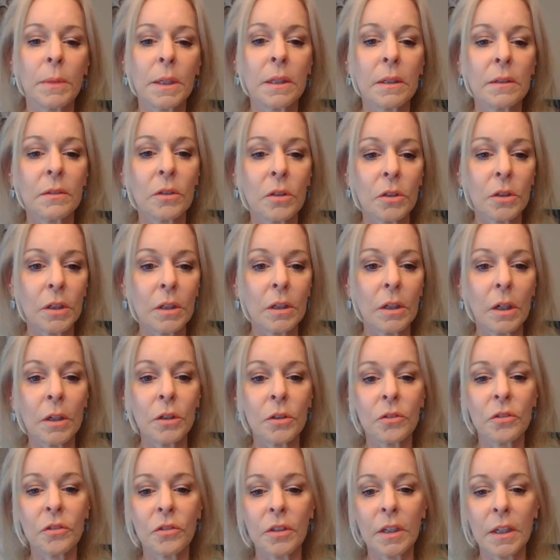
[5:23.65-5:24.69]
because you're going to
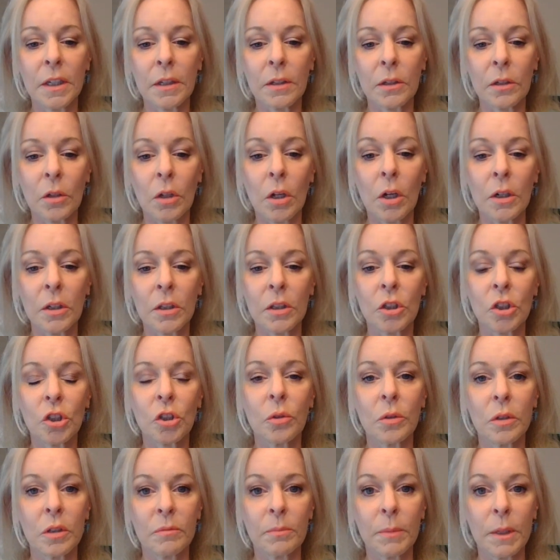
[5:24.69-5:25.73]
understand the long and the
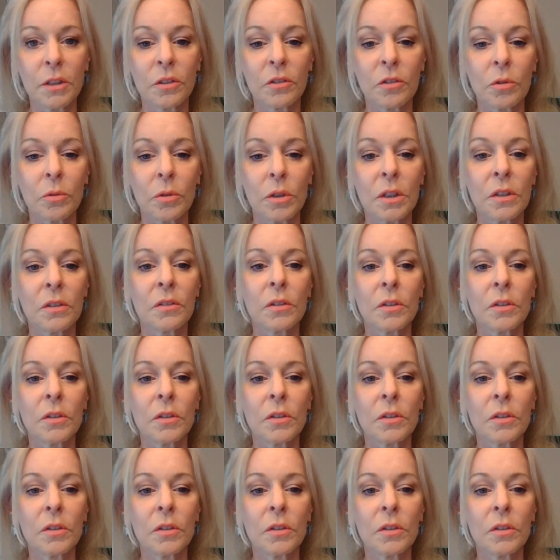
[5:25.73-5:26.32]
short of my story.